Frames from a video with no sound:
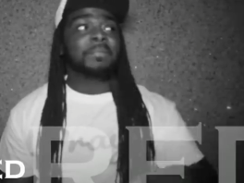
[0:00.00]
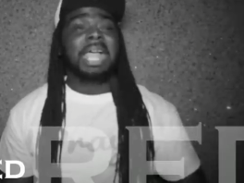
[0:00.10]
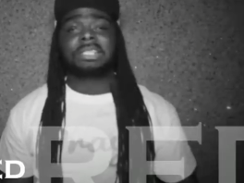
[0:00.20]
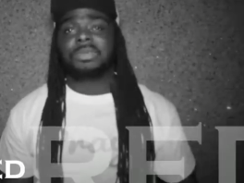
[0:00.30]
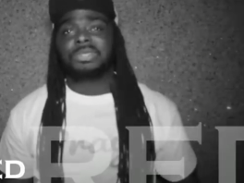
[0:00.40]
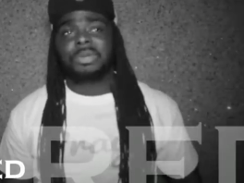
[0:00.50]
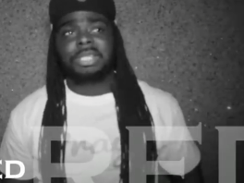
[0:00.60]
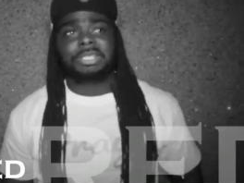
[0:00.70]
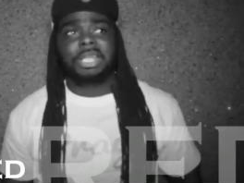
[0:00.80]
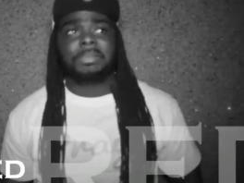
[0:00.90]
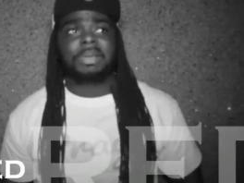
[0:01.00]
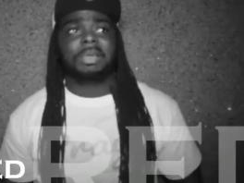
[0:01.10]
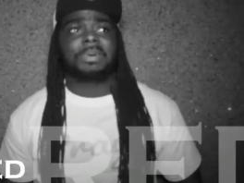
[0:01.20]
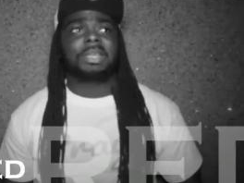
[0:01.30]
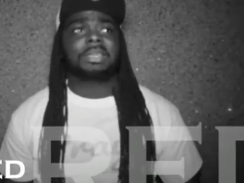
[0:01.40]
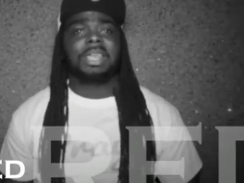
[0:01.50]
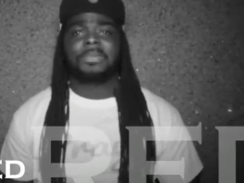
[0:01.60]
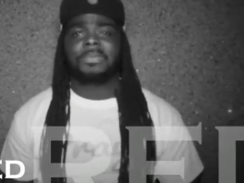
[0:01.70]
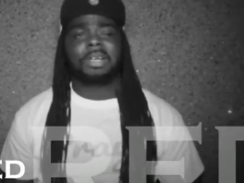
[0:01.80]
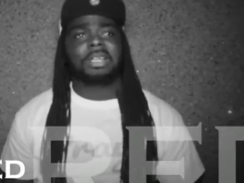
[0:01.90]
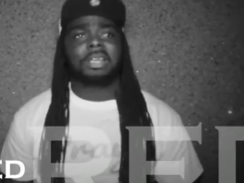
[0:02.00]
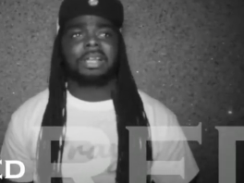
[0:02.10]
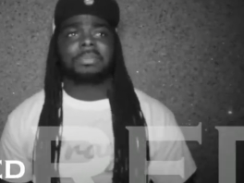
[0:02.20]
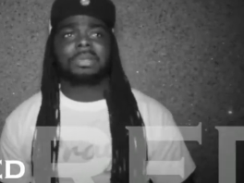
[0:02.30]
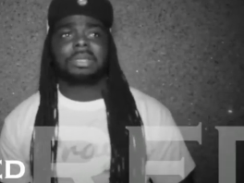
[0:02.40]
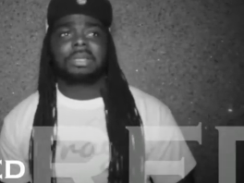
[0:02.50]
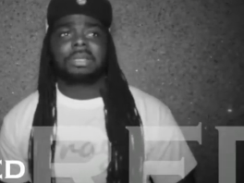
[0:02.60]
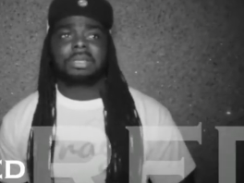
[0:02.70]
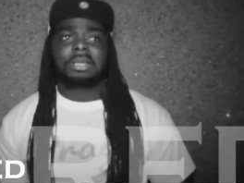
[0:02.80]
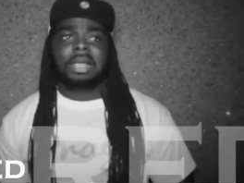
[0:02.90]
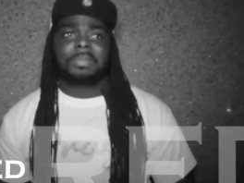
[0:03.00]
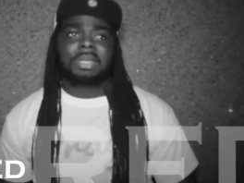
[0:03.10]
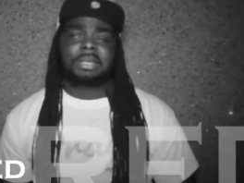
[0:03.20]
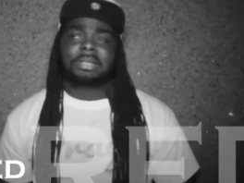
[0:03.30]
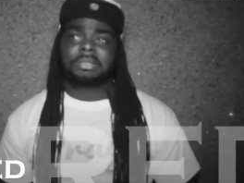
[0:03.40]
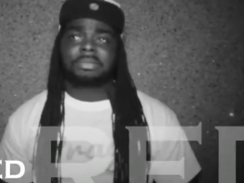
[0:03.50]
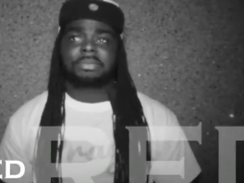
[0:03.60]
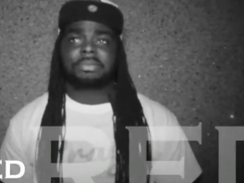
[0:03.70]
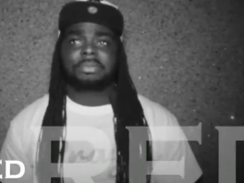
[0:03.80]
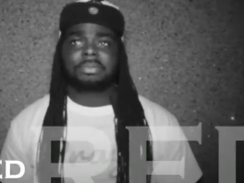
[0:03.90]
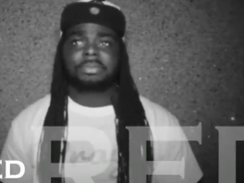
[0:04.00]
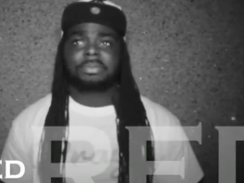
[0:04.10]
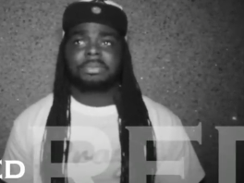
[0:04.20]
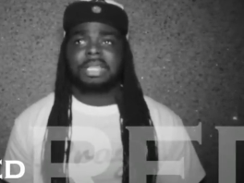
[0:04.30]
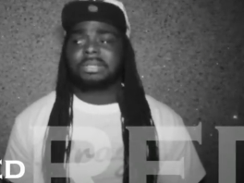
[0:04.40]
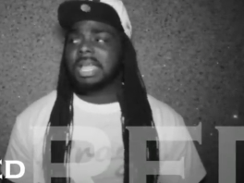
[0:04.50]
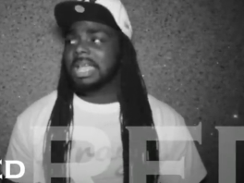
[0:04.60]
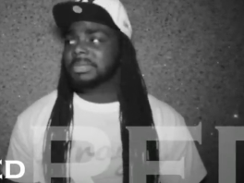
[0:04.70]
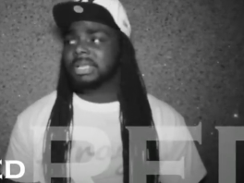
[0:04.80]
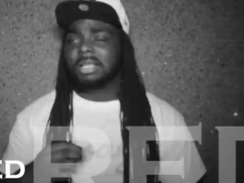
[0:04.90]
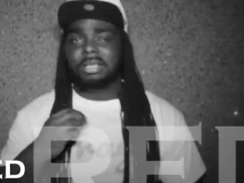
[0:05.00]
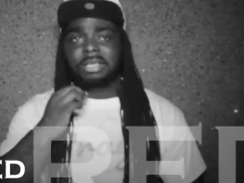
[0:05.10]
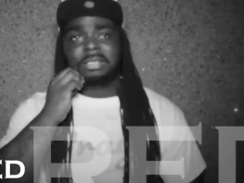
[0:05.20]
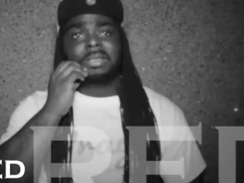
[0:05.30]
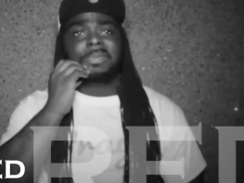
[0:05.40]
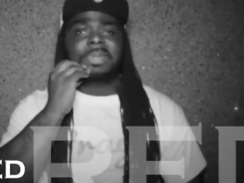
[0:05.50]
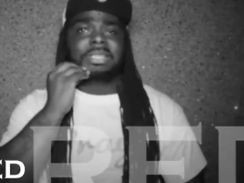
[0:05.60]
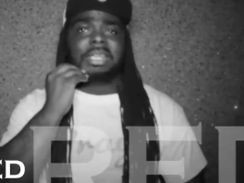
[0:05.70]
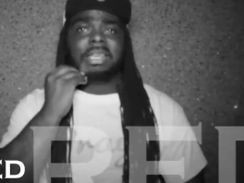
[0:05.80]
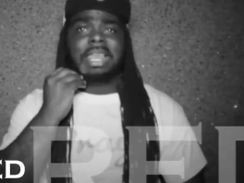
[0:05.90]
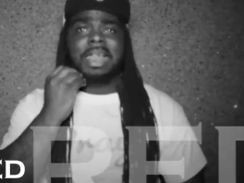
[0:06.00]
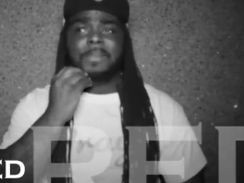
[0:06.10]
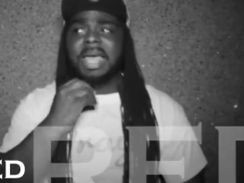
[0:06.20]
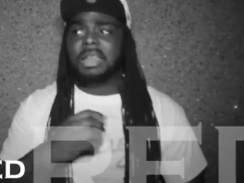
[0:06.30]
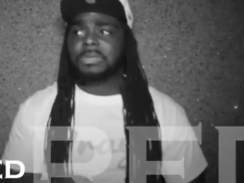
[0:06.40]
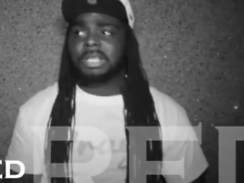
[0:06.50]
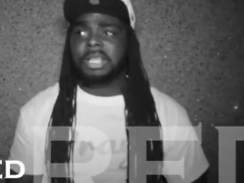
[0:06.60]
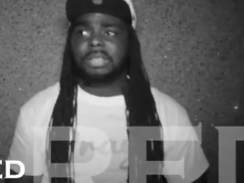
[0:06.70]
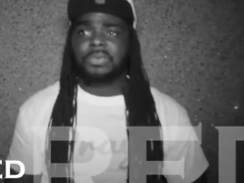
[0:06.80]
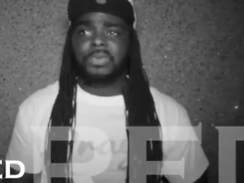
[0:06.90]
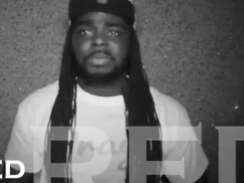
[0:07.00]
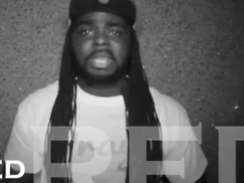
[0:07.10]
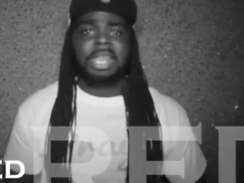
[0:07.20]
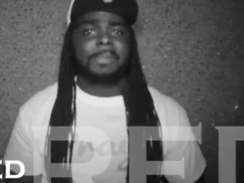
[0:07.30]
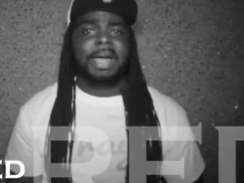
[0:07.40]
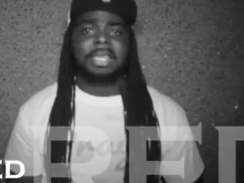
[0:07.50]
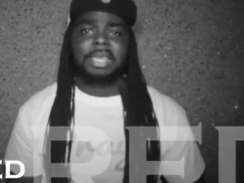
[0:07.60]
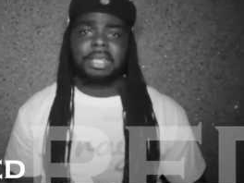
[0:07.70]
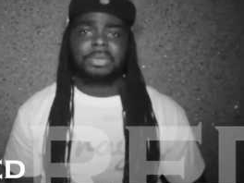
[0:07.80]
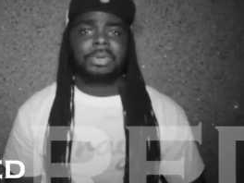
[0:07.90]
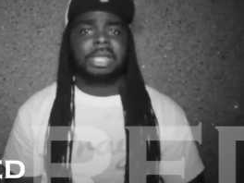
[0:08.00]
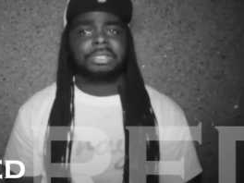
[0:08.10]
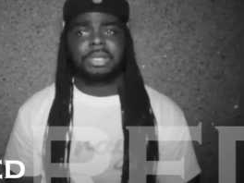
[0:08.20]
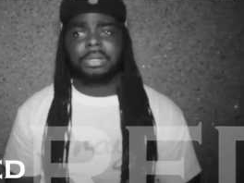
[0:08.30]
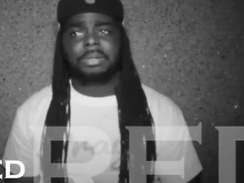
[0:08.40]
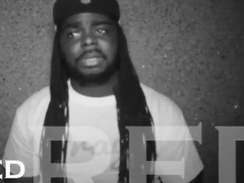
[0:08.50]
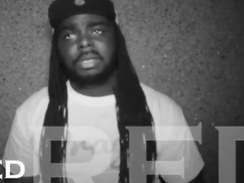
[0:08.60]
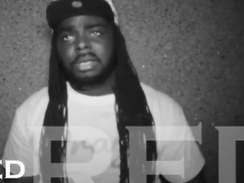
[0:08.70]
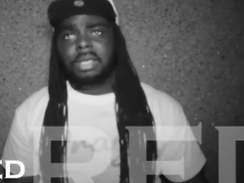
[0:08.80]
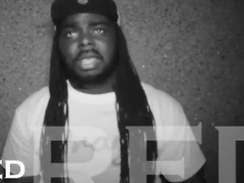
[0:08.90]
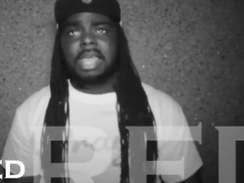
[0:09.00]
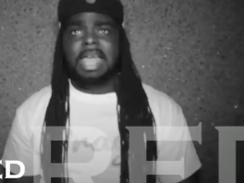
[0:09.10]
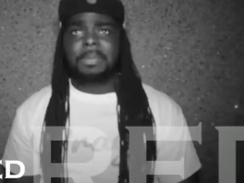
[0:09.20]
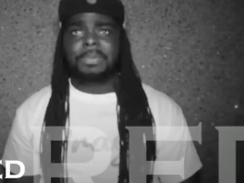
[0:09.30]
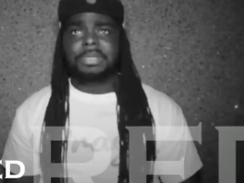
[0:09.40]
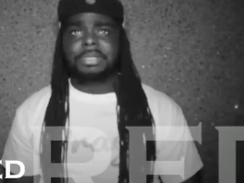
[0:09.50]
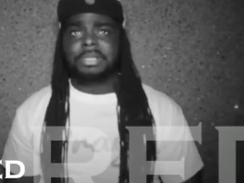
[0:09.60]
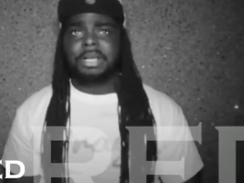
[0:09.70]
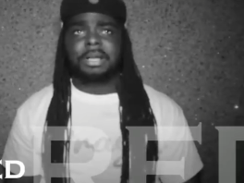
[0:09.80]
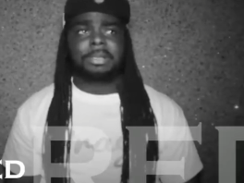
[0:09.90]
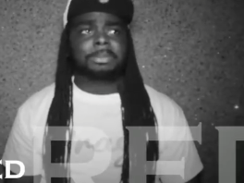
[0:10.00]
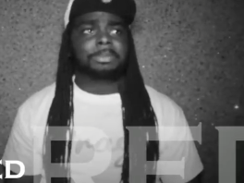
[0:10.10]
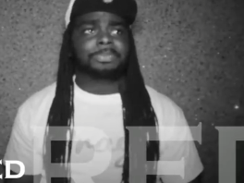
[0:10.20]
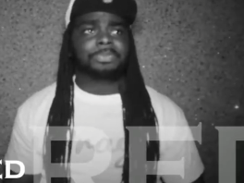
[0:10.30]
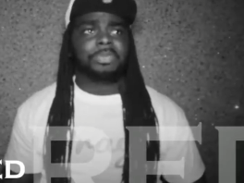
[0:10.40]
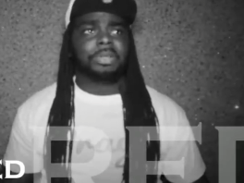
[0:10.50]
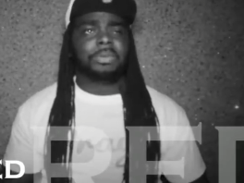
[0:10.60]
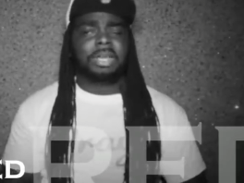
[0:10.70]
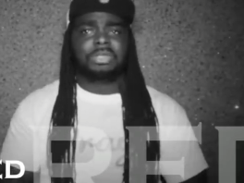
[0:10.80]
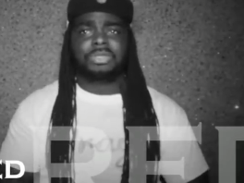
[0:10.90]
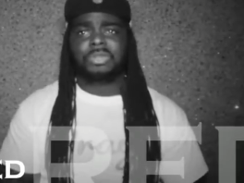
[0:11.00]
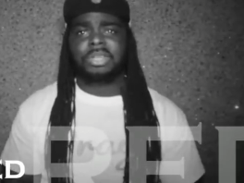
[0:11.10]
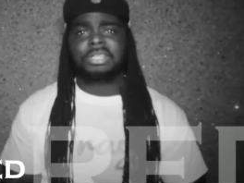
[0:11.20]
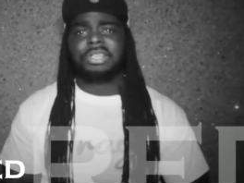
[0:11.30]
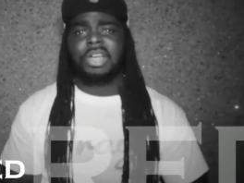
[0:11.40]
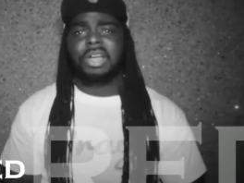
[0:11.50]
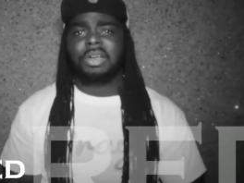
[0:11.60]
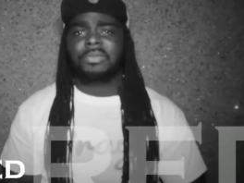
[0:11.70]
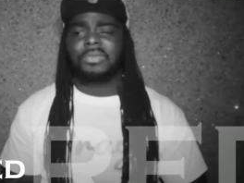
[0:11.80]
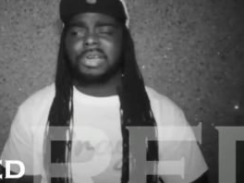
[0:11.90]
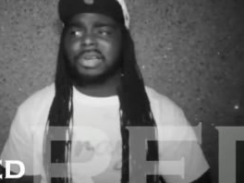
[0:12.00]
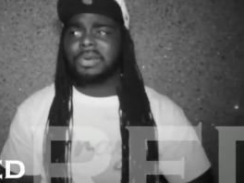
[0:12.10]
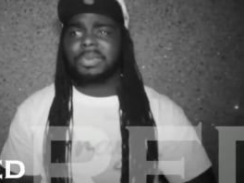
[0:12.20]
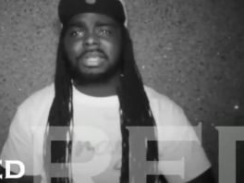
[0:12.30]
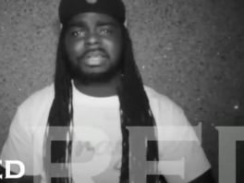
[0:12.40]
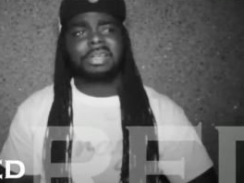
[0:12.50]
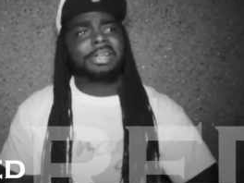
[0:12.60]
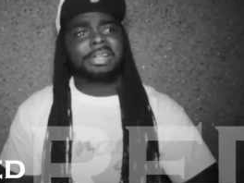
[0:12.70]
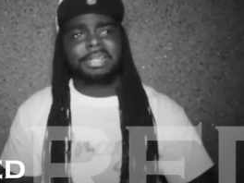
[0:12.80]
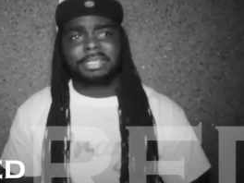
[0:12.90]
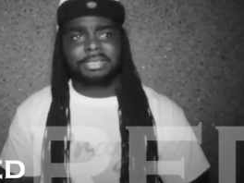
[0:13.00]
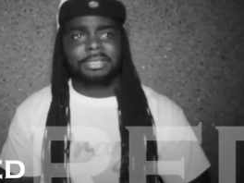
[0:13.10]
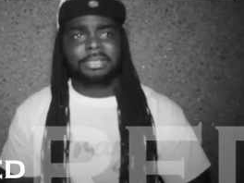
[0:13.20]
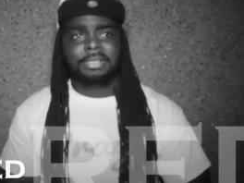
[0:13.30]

Magic was on the shit, man, but he kept fucking up. I mean, that's what happens. Um, he, he been taking a lot of battles lately, you feel me? And everybody can't do that, so it happens. Um, what else was on this card? Verb and Goods.